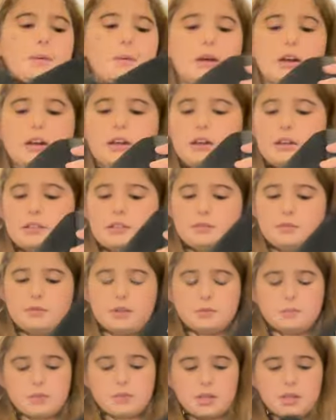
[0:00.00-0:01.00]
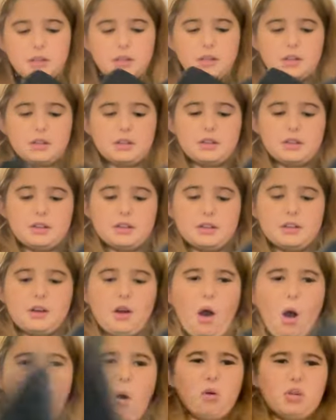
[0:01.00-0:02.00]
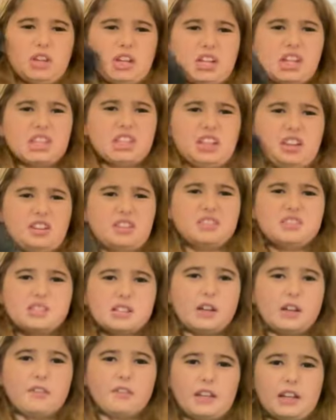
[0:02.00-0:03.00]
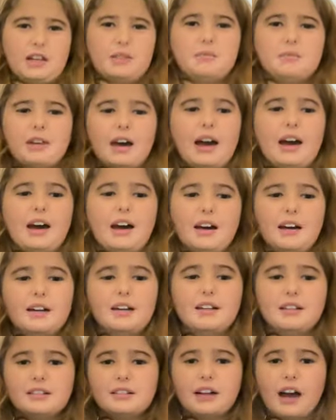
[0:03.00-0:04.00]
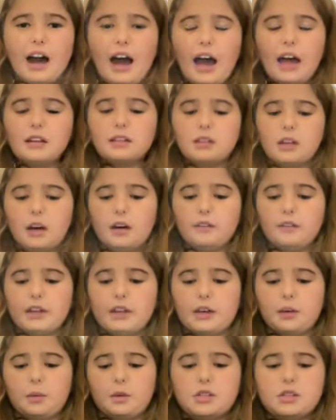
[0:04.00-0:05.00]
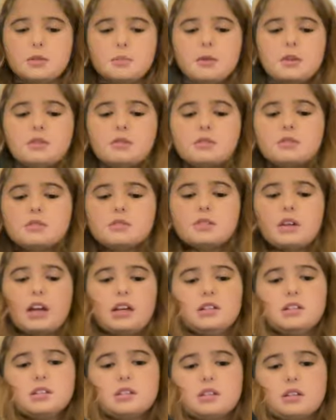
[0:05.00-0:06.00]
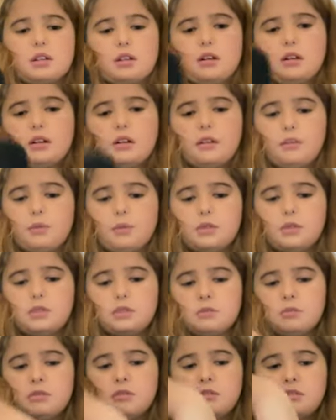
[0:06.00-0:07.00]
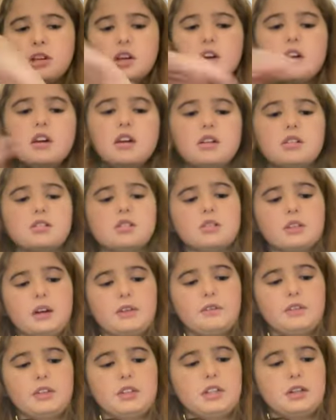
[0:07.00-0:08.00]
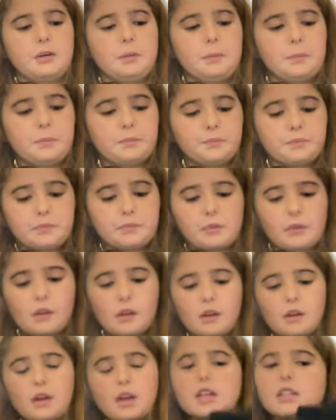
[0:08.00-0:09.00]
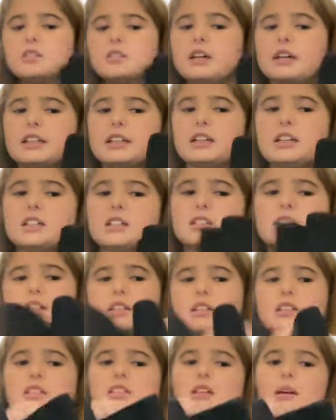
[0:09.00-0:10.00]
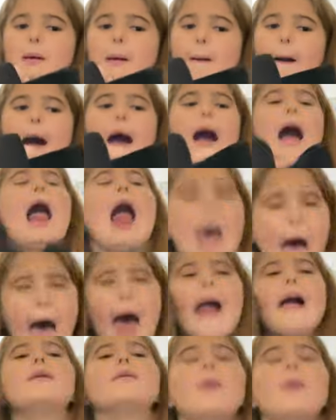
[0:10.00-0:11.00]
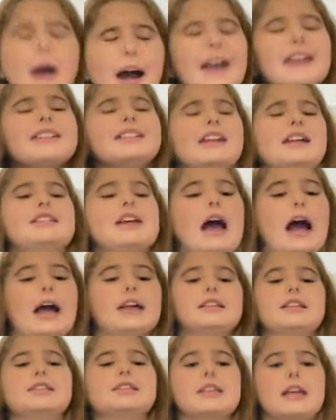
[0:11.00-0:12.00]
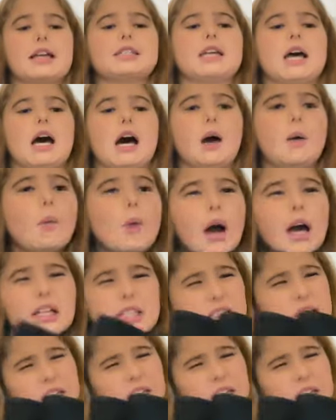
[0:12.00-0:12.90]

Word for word: where I got them from. Oh, they got the stuff in them. I love like winter boots. I just love winter boots. They're so comfortable. So I just got some why did I say I just guess uh what?